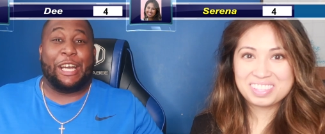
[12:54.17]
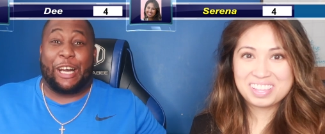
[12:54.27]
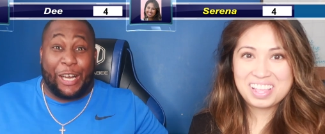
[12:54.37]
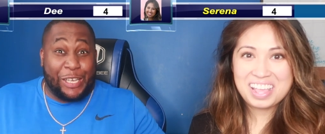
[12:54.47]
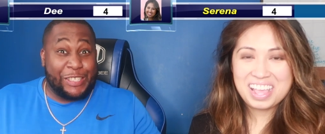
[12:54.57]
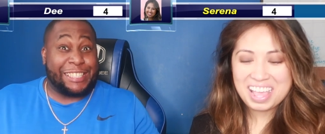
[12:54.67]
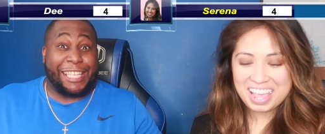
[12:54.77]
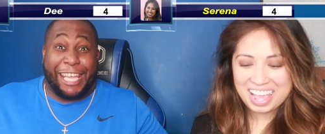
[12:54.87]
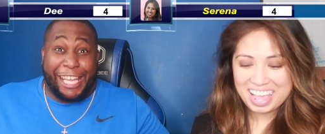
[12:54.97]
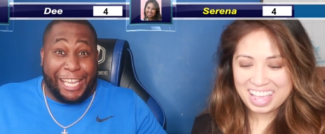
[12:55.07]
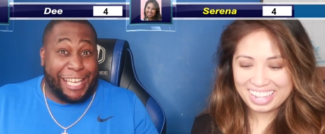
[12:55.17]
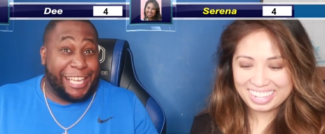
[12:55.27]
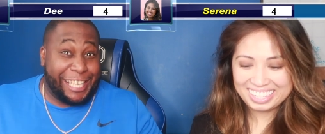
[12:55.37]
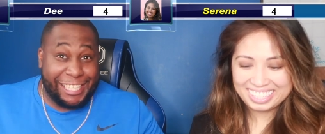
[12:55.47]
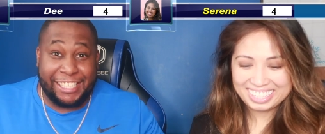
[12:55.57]
Speaker 1: You know what I'm
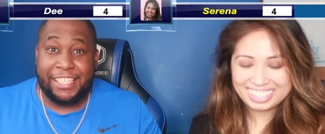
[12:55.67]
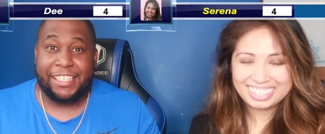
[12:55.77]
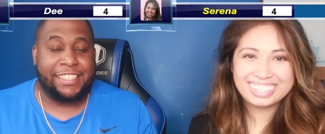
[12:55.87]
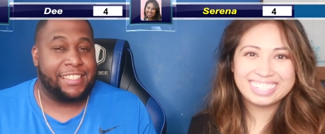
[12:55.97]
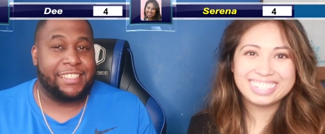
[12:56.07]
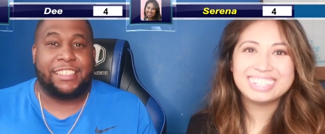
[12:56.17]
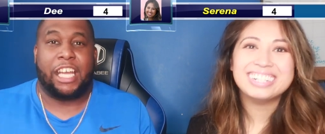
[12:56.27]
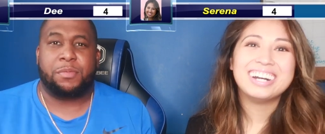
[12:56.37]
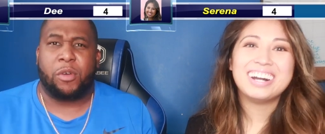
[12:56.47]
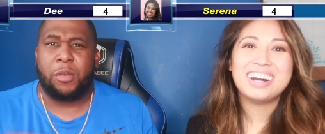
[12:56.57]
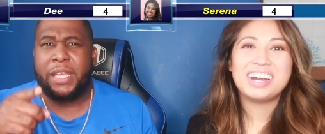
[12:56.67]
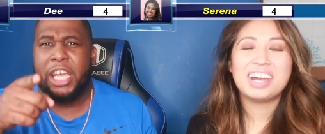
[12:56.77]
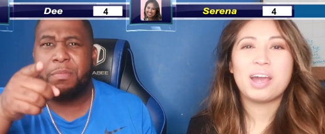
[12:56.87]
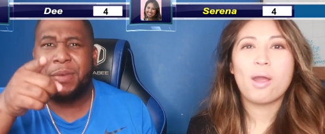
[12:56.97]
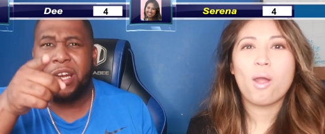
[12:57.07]
saying? Y'all supposed to be
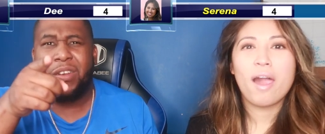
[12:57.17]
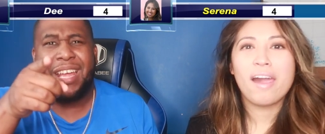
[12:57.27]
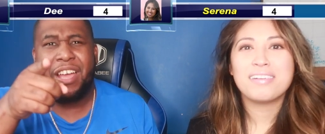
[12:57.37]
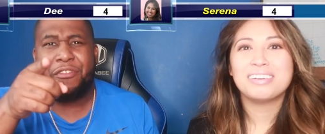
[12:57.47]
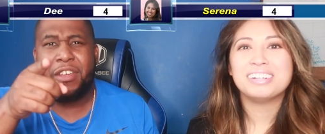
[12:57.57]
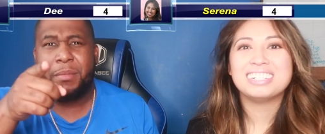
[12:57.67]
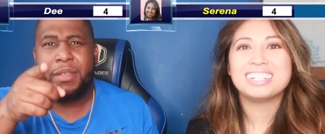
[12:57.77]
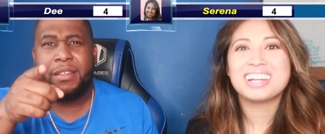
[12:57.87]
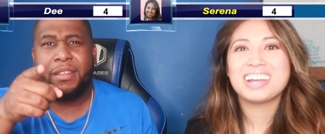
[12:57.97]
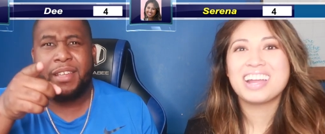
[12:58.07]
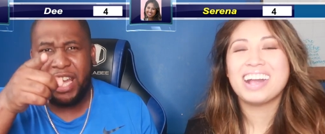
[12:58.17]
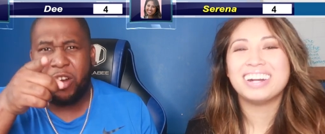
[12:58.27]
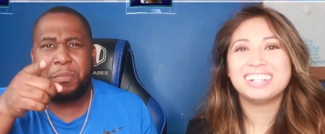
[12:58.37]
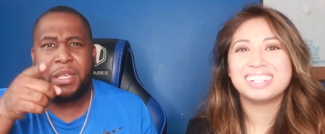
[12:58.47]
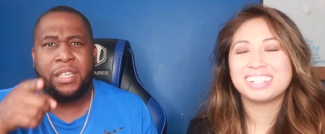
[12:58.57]
helping me. Don't laugh at me.
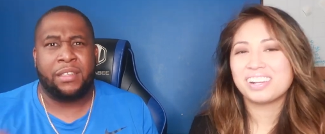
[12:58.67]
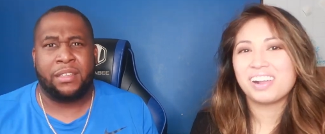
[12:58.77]
Help me.